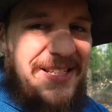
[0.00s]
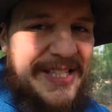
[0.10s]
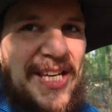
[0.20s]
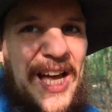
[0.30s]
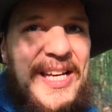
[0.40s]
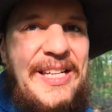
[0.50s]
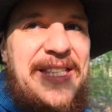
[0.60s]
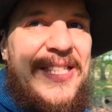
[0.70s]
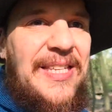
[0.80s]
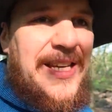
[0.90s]

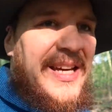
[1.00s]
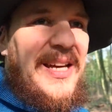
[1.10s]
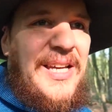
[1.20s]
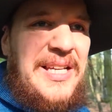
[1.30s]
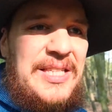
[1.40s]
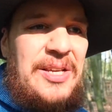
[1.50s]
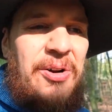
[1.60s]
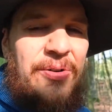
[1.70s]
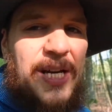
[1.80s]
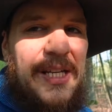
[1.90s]
science is
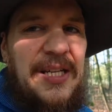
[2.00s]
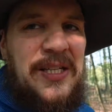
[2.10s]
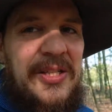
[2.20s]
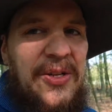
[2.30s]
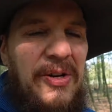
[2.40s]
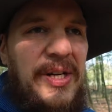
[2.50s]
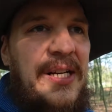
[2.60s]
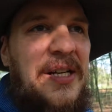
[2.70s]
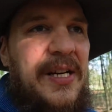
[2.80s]
already a story.